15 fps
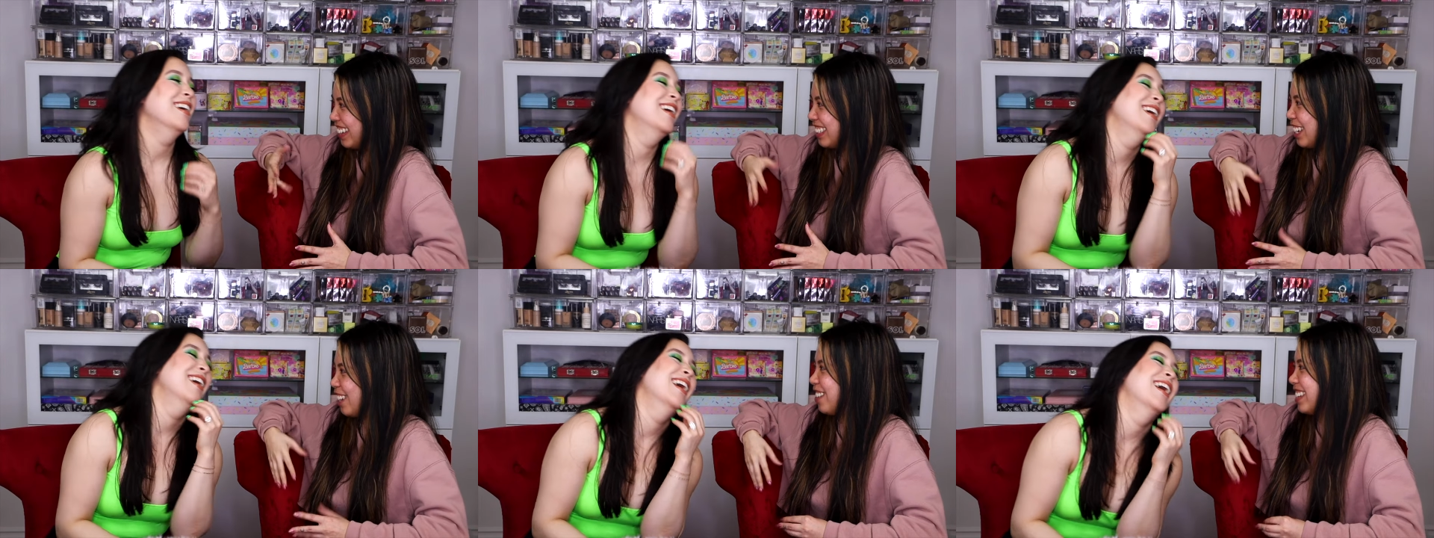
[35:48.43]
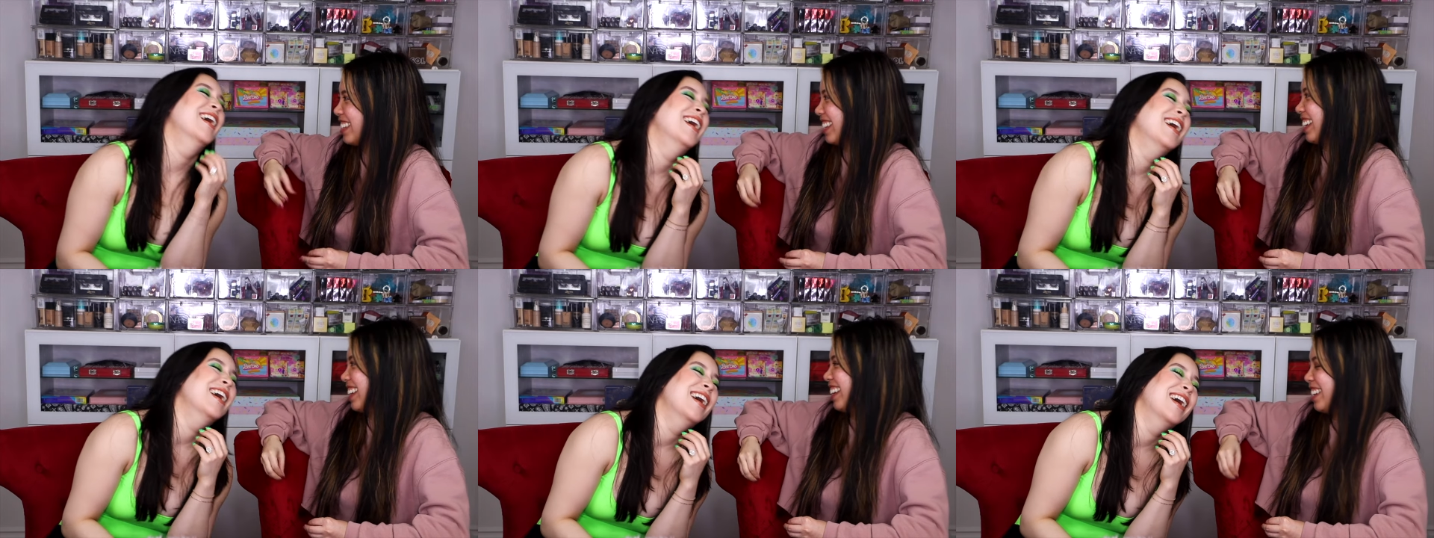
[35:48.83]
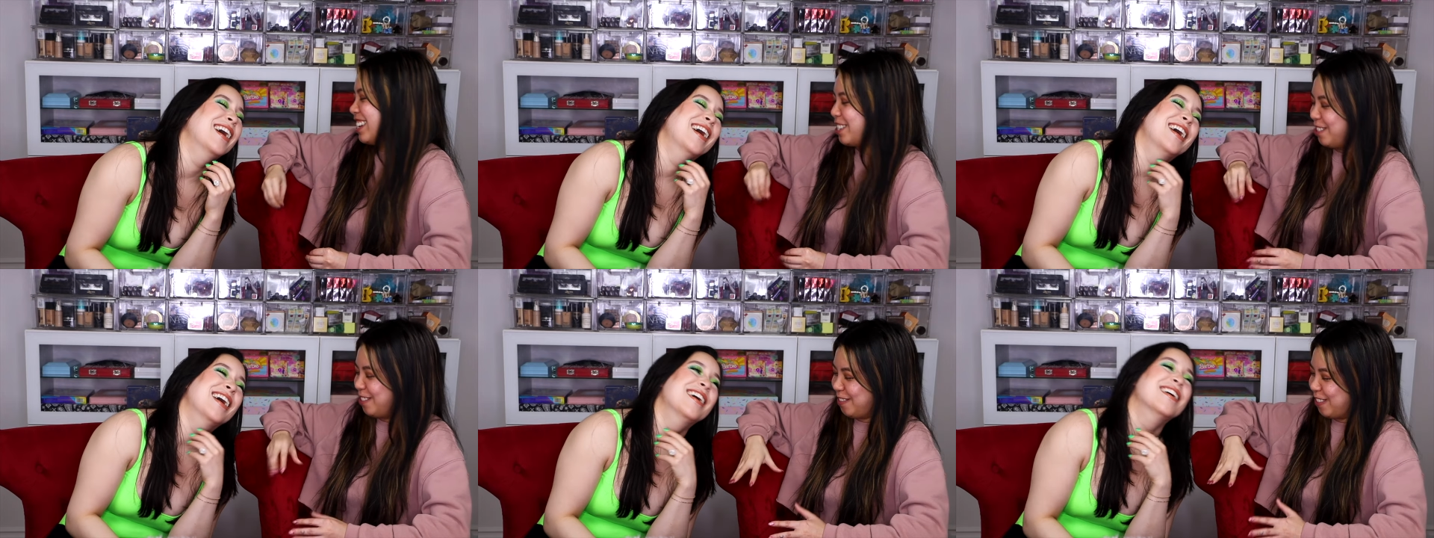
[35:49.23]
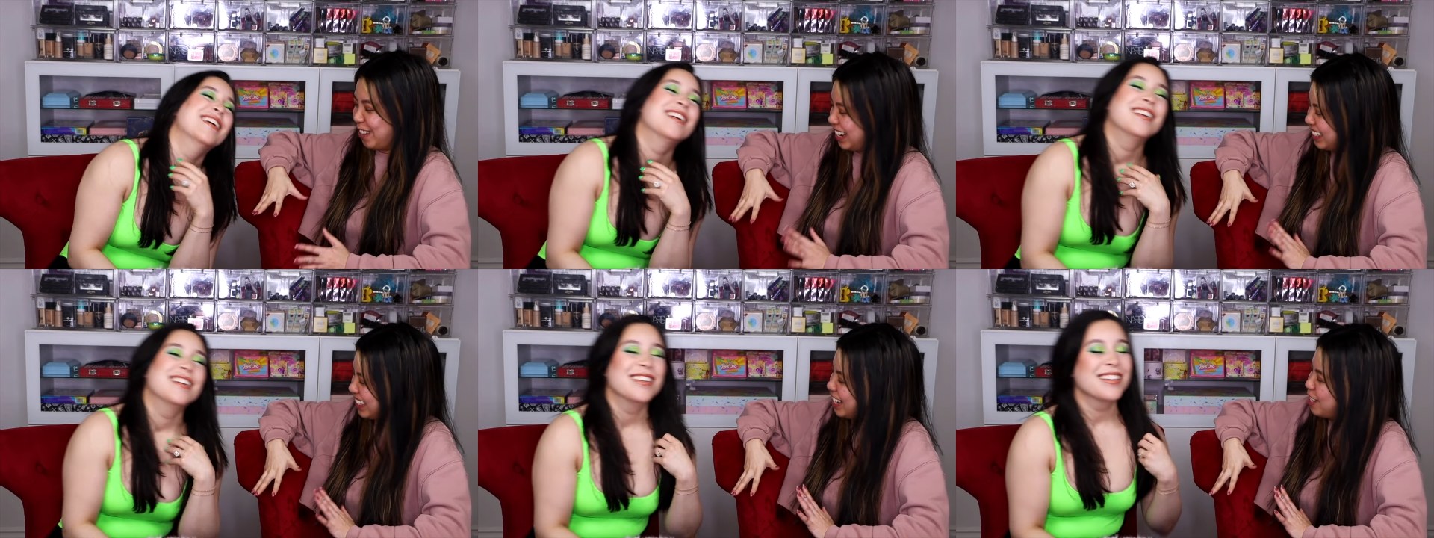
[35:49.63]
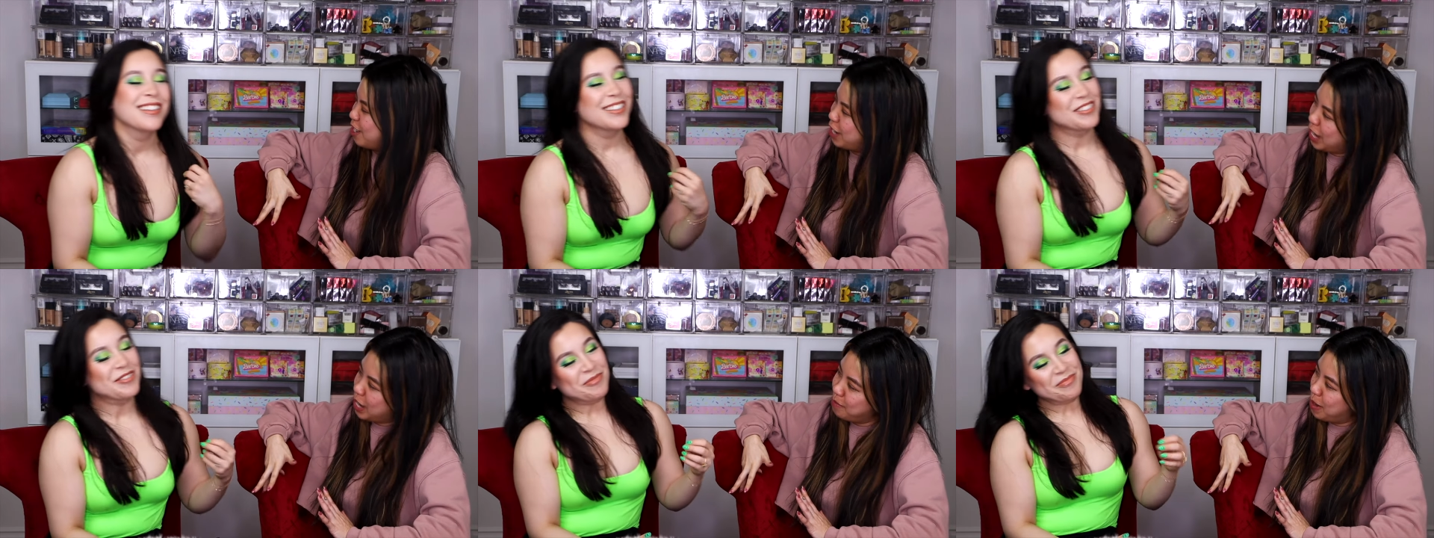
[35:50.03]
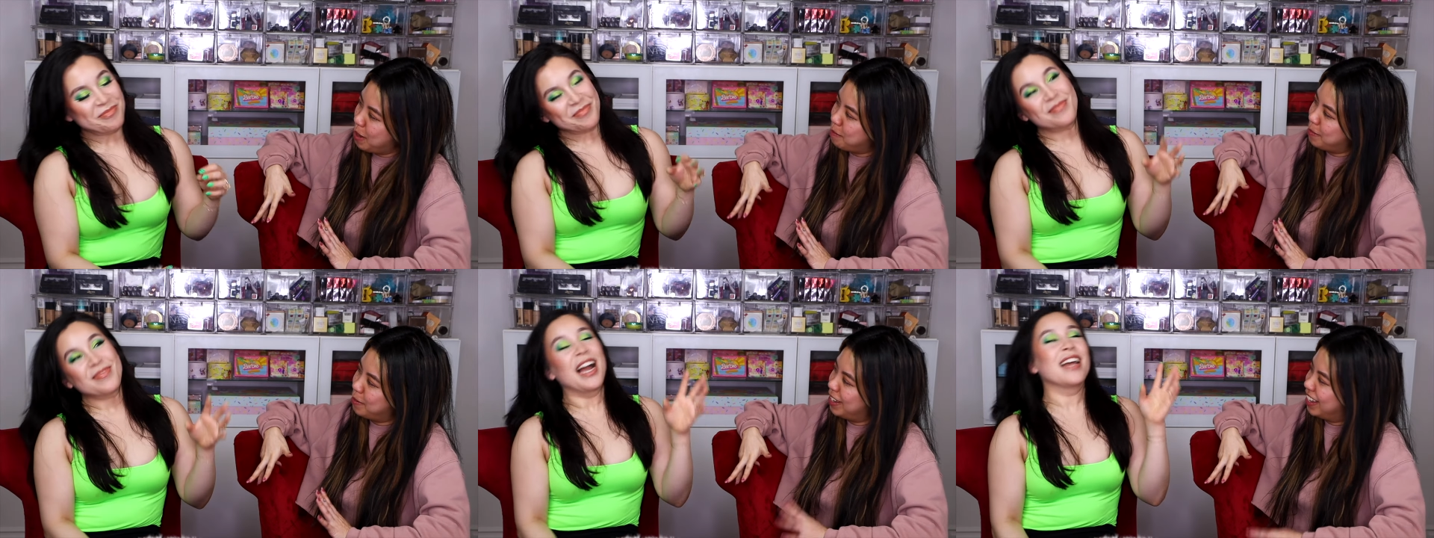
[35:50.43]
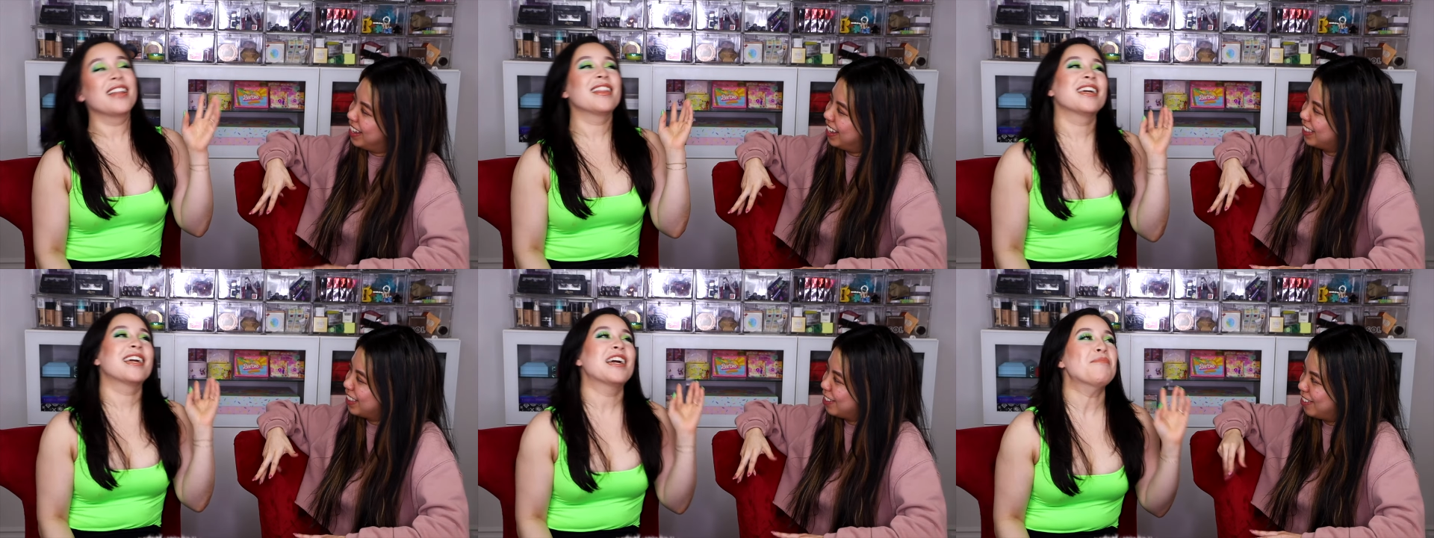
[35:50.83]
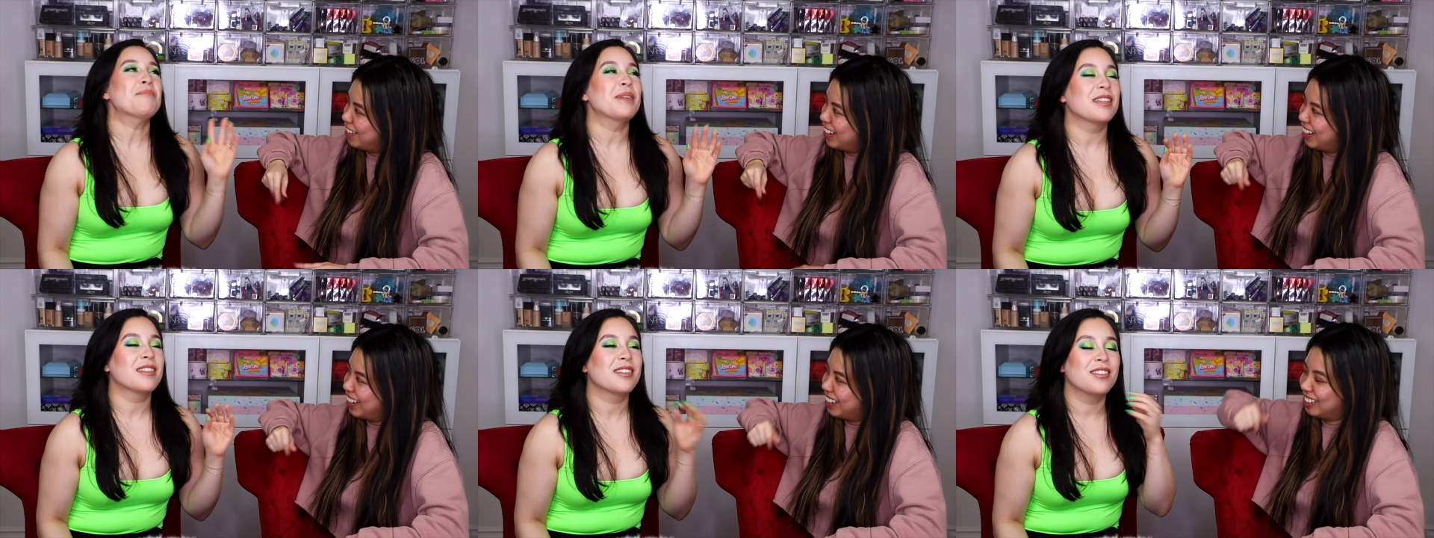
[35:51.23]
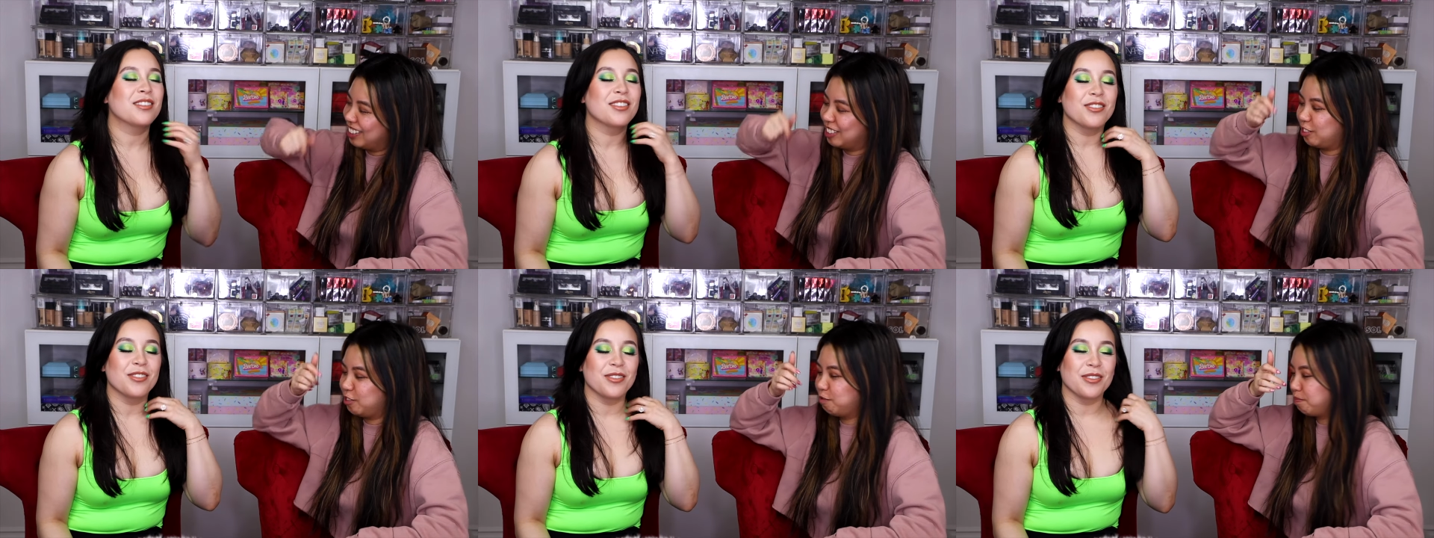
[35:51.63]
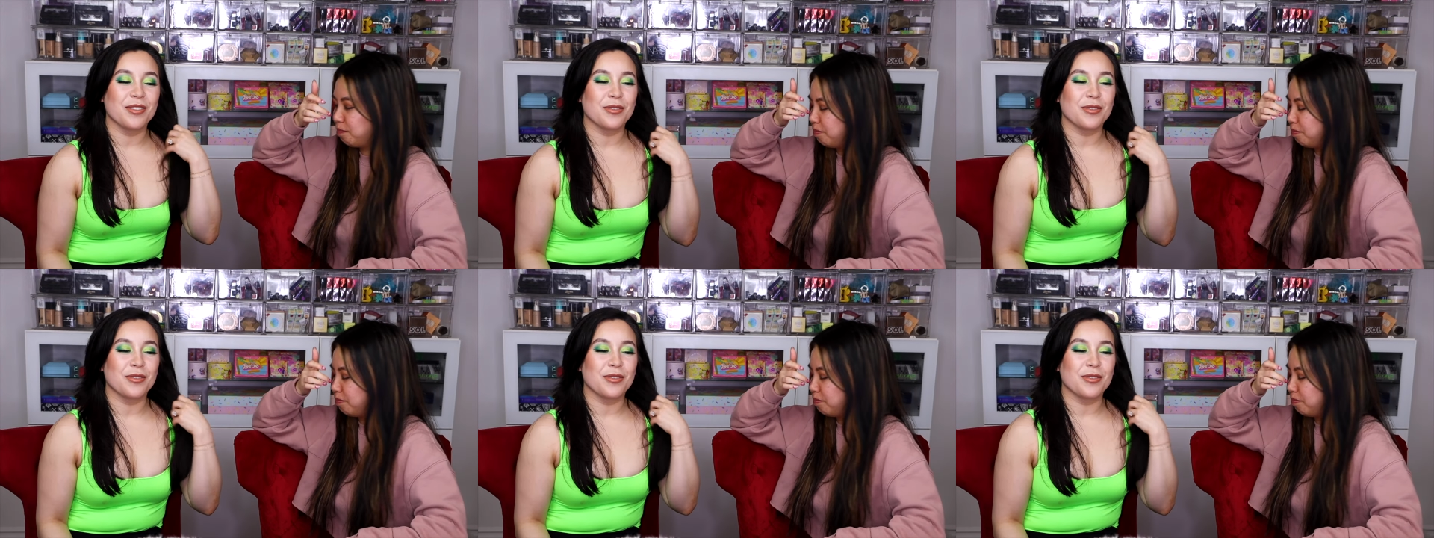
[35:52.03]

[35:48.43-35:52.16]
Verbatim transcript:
Speaker 1: So is it a new phrase that you came up with? I think or... I mixed two.